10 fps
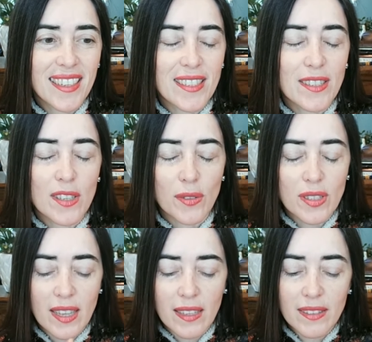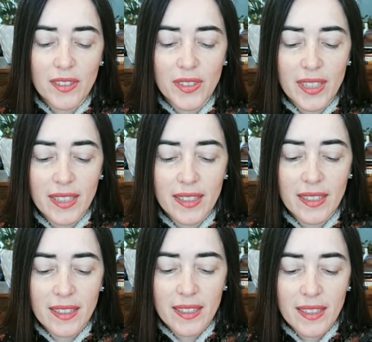and so centering
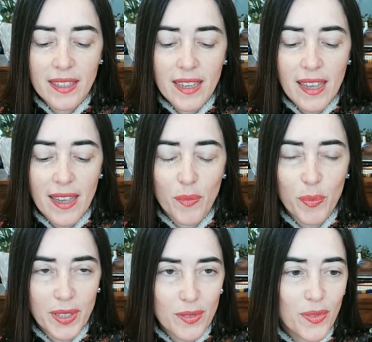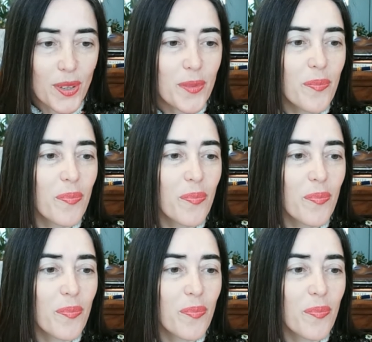and peaceful.